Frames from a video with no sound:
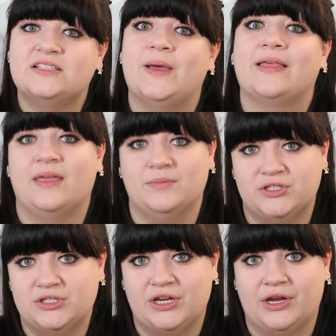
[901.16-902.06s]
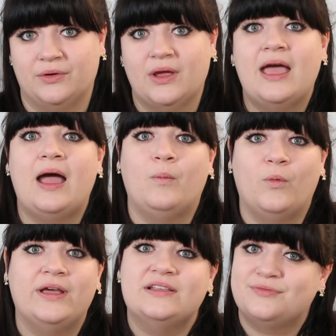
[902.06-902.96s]
expect them to do and
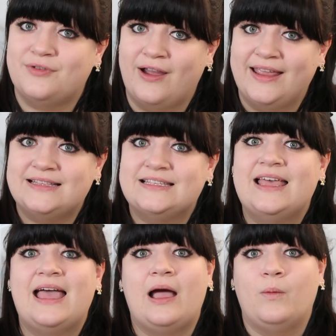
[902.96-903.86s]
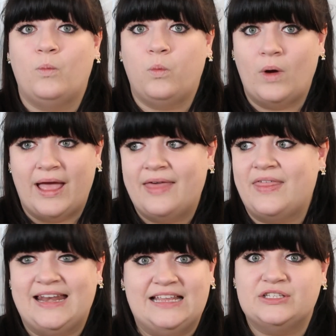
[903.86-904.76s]
what is right and where
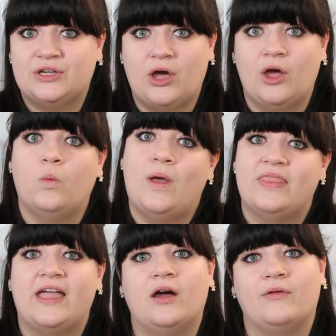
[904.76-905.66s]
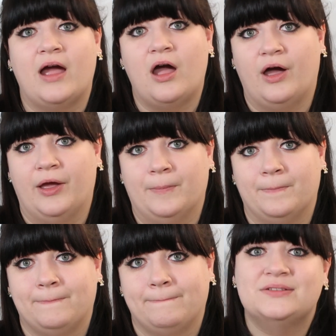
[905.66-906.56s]
they need to go when they are at
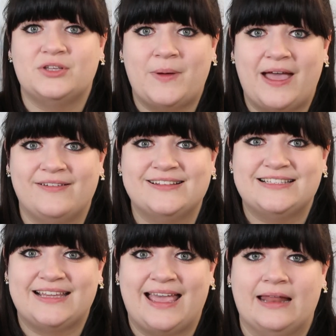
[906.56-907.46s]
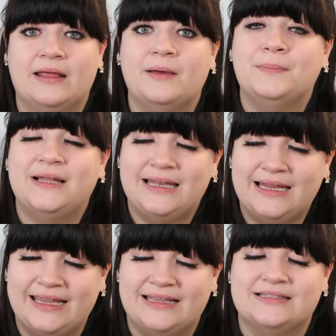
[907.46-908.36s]
home. So parents, again,
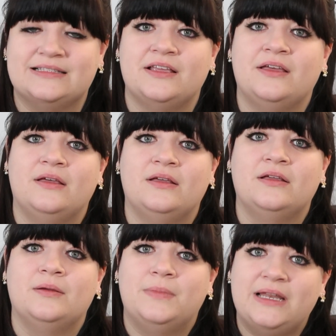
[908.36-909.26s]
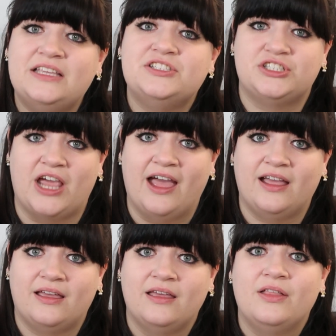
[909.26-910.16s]
please
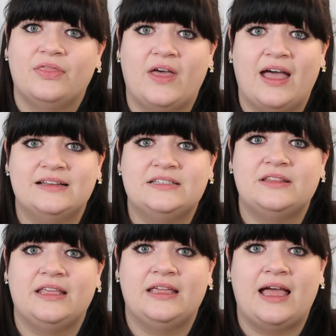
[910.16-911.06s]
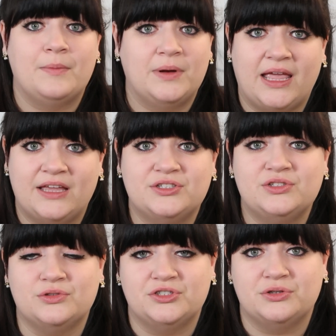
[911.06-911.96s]
check that the
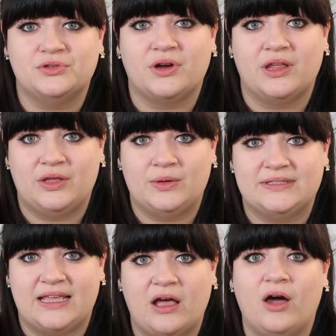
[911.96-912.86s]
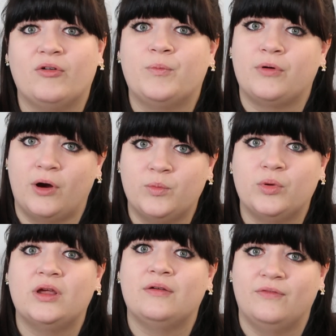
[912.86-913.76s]
applications your children are using are
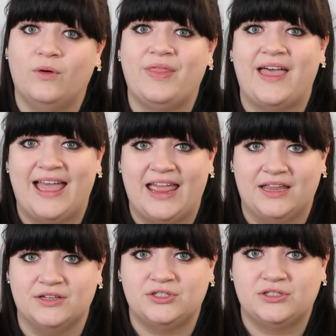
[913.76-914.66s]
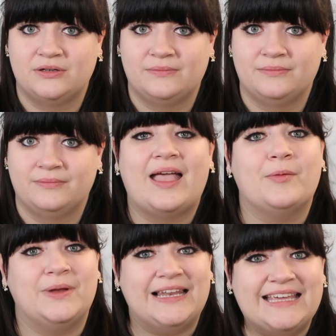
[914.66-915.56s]
appropriate for their age.
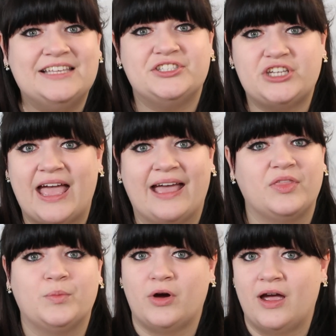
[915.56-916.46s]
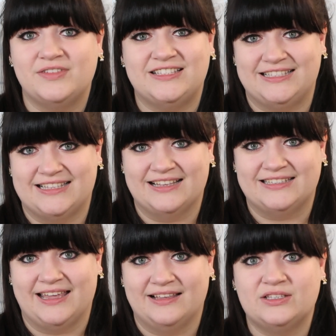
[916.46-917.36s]
And please check the privacy
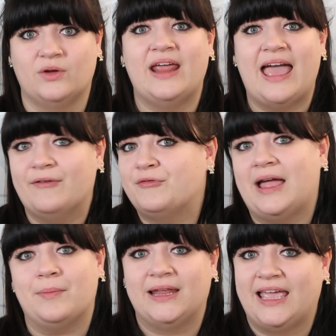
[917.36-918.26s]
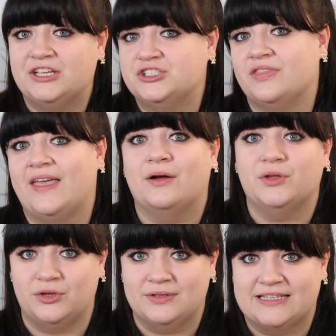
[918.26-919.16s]
settings on every application they are
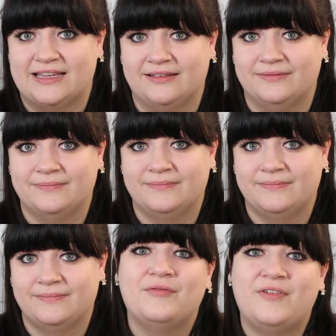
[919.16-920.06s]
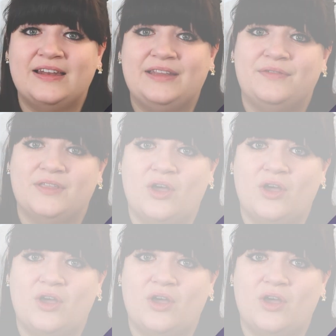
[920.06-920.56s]
using. Finally, for the